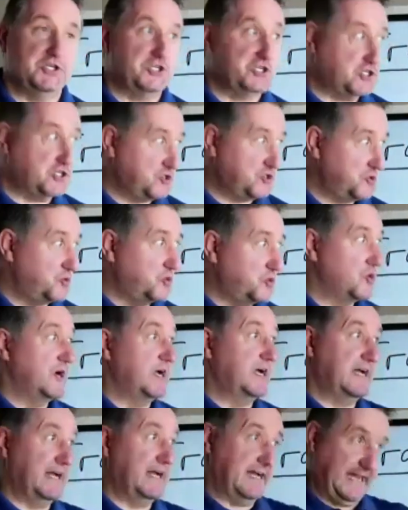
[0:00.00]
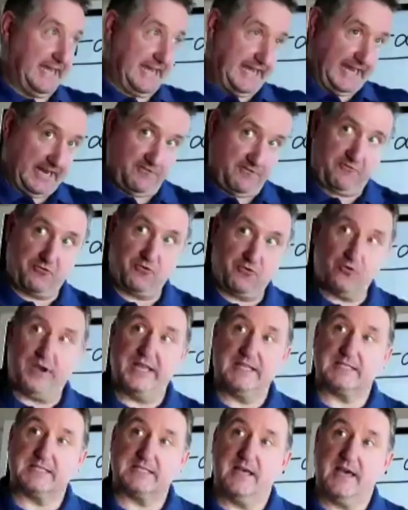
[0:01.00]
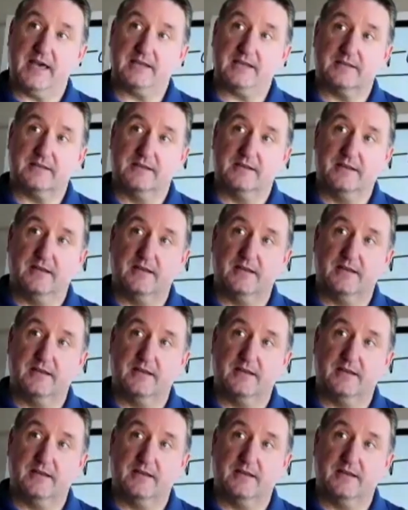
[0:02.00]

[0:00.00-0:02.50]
to influence that?